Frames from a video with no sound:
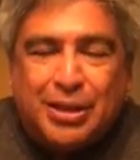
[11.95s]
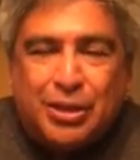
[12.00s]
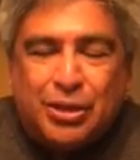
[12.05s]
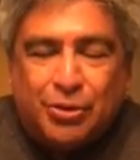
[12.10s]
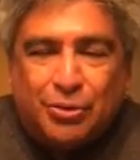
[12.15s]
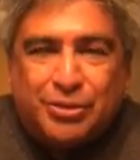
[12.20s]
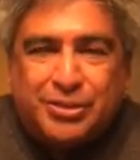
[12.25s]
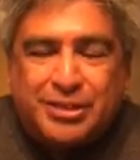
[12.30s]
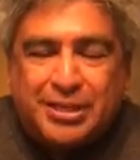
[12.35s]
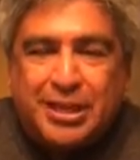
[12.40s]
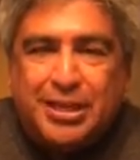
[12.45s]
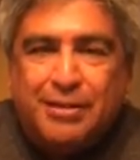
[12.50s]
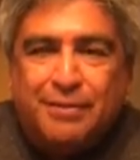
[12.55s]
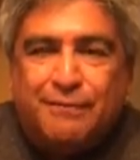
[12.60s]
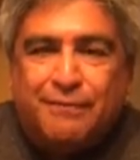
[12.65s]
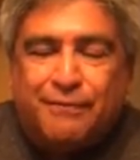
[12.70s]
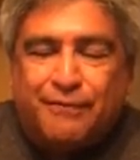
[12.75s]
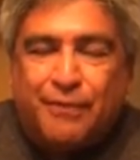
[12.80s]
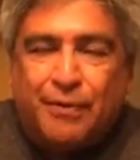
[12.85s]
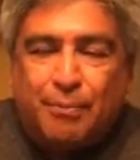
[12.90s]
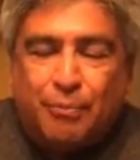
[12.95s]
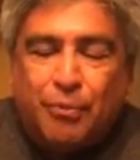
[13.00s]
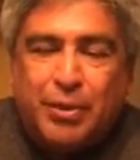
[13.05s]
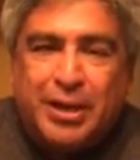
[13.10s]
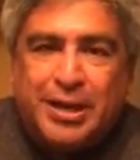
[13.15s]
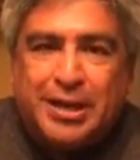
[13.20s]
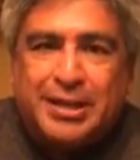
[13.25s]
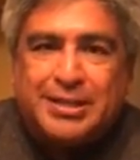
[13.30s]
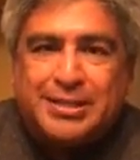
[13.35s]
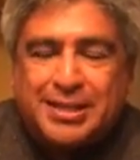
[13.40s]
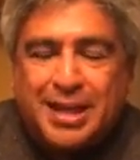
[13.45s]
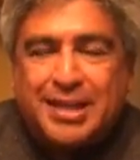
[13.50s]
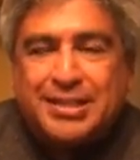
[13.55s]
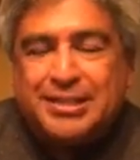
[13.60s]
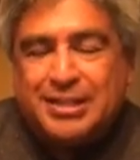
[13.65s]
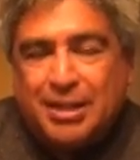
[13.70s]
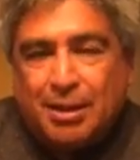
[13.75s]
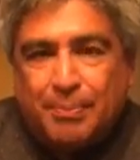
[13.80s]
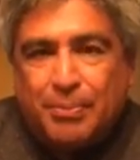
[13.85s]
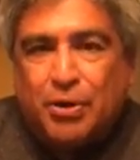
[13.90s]
You'll see from reading
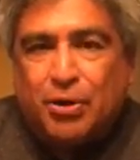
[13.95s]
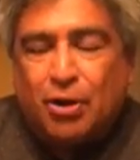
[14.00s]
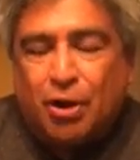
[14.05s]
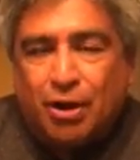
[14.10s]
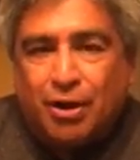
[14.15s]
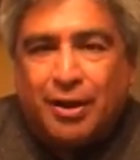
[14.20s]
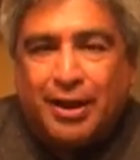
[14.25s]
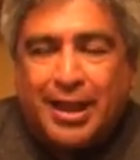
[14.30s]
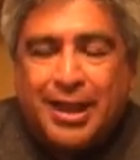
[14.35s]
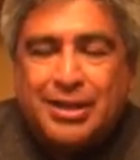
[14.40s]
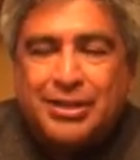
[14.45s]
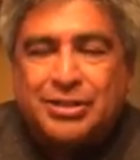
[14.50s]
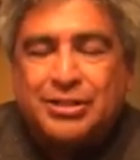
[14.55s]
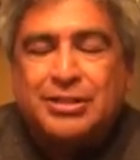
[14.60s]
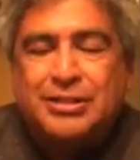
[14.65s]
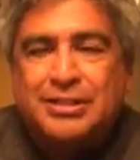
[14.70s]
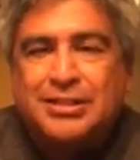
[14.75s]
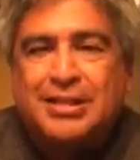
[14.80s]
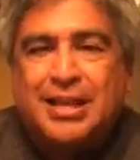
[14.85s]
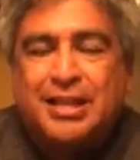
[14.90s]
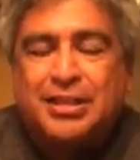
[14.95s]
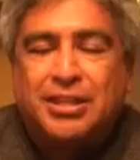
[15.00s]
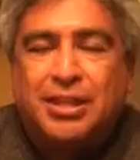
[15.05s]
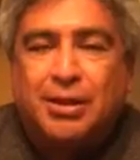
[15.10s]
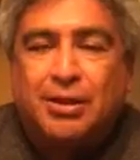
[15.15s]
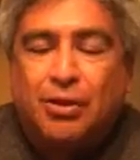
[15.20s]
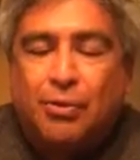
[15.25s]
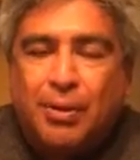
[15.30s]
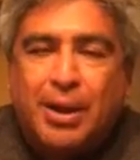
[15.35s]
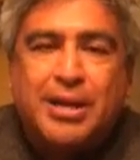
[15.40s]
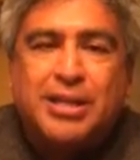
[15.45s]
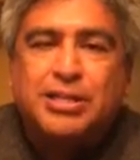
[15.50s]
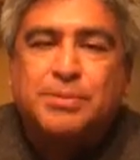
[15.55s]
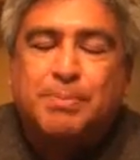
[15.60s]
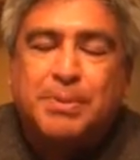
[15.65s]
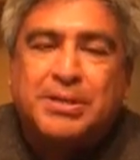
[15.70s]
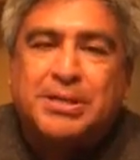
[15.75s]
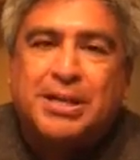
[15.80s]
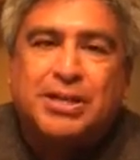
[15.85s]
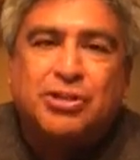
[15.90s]
Sizing Up Your Congregations that the
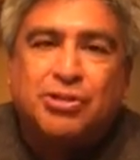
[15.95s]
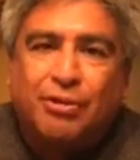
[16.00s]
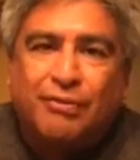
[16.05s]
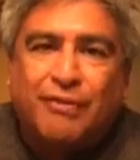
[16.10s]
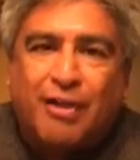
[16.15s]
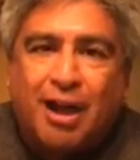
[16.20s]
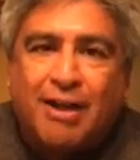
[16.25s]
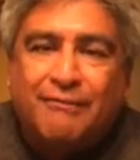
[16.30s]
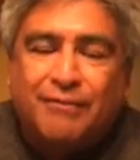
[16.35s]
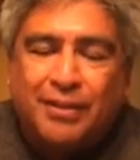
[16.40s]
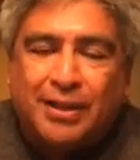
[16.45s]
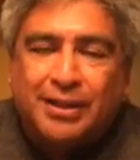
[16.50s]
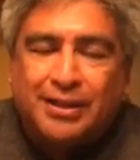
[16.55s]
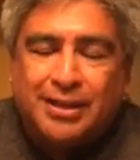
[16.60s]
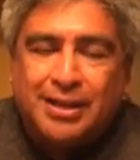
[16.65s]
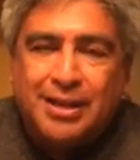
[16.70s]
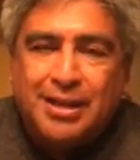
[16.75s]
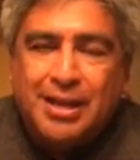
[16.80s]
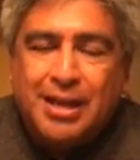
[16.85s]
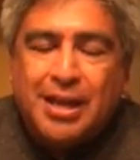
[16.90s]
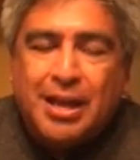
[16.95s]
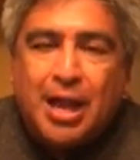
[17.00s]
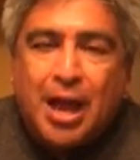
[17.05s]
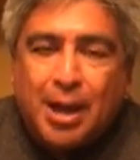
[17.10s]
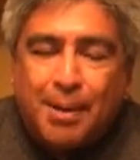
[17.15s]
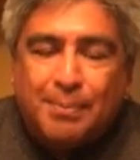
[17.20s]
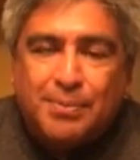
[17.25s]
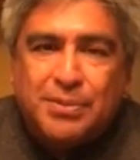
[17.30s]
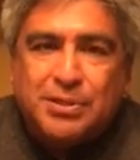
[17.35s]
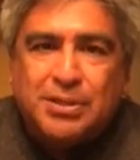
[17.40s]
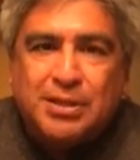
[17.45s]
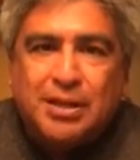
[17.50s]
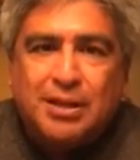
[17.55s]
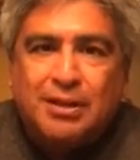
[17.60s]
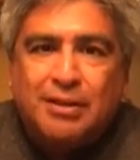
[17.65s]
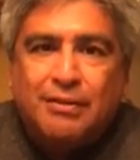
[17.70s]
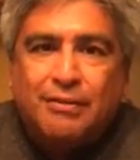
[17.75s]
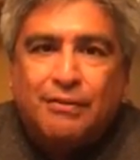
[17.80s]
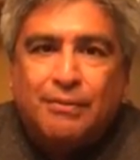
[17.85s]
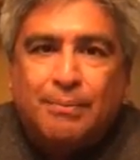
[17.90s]
greatest potential of conflict comes
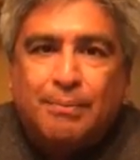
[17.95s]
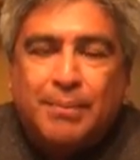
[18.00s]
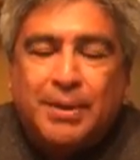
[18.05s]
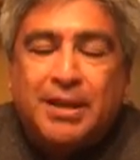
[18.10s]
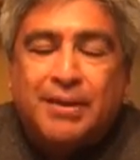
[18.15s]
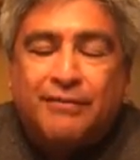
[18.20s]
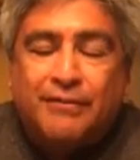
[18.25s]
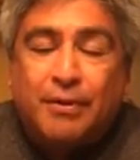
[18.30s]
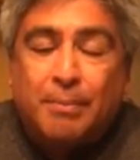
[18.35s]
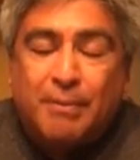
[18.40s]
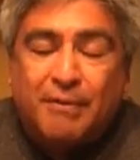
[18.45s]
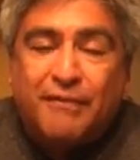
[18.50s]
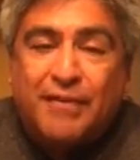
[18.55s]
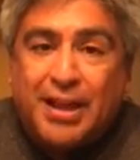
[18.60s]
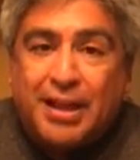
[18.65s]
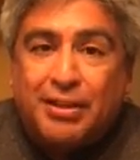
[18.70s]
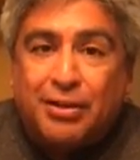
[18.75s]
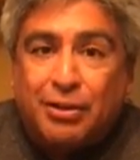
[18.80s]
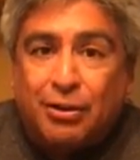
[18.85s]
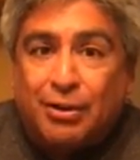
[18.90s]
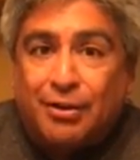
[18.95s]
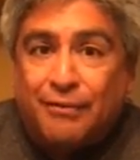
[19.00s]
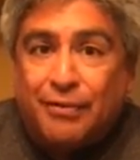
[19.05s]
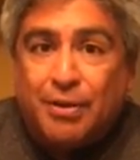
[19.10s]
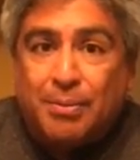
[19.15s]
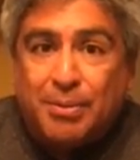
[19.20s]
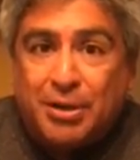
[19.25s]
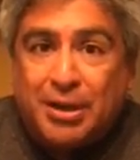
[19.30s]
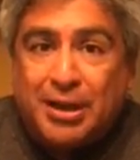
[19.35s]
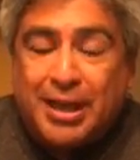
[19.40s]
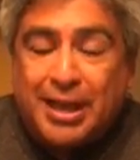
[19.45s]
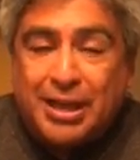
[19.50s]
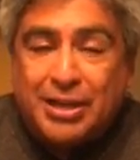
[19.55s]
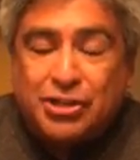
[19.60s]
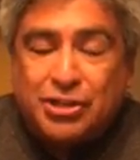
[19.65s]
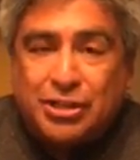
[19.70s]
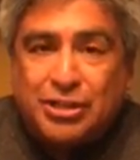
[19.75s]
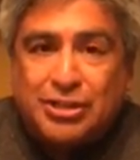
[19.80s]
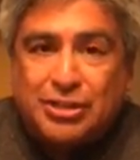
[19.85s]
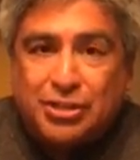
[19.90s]
from a failure of
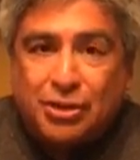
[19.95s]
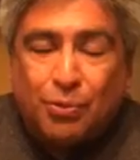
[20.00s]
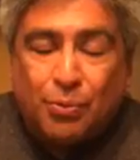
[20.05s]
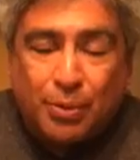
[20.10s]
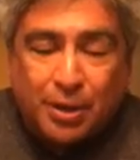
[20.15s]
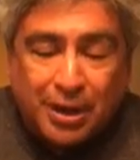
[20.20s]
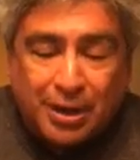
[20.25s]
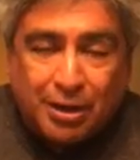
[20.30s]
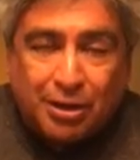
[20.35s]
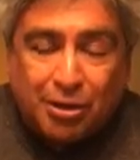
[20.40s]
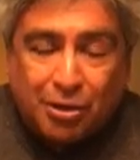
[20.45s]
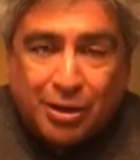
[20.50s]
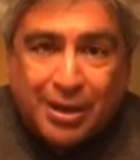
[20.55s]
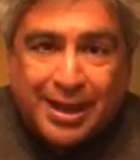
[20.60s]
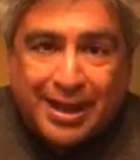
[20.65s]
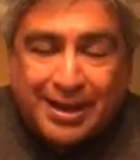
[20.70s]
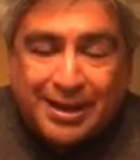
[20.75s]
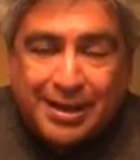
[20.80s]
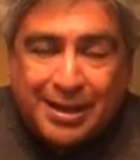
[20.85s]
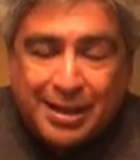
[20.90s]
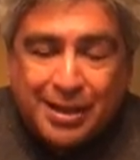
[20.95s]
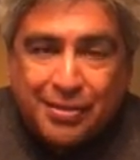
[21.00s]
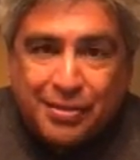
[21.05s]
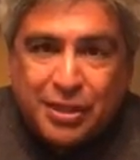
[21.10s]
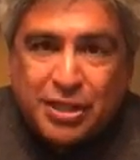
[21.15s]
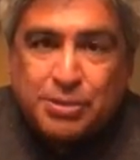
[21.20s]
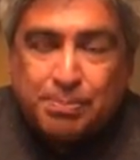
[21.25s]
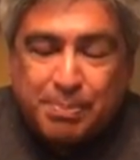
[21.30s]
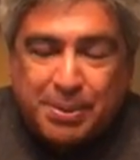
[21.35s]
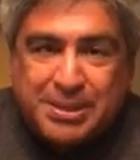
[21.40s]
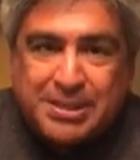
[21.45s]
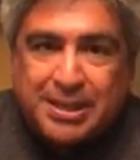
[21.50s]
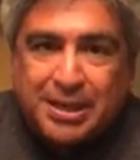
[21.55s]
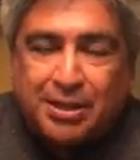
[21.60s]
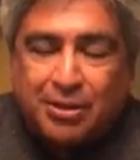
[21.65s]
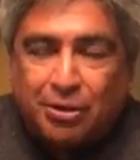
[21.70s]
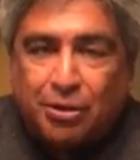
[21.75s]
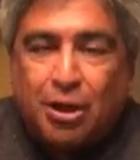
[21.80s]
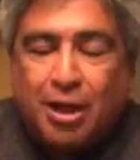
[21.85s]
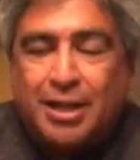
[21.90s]
communication. So we're going to look at this
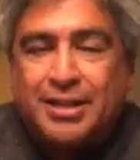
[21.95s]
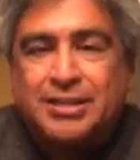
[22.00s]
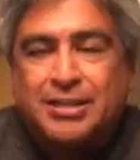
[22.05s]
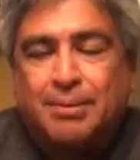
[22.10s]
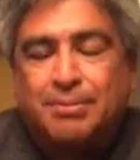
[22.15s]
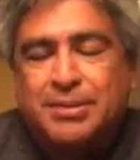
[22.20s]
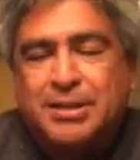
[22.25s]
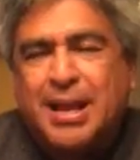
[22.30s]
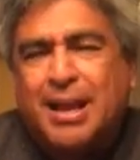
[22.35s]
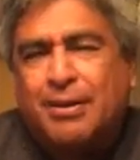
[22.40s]
particular concept.